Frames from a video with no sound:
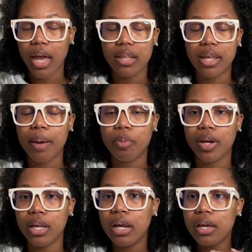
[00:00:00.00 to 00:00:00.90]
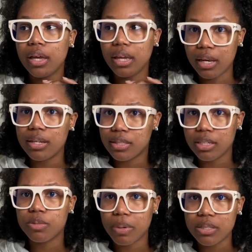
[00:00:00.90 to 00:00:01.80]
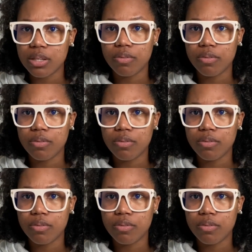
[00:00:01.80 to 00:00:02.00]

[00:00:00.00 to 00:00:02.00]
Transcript: At that point, it is expensive.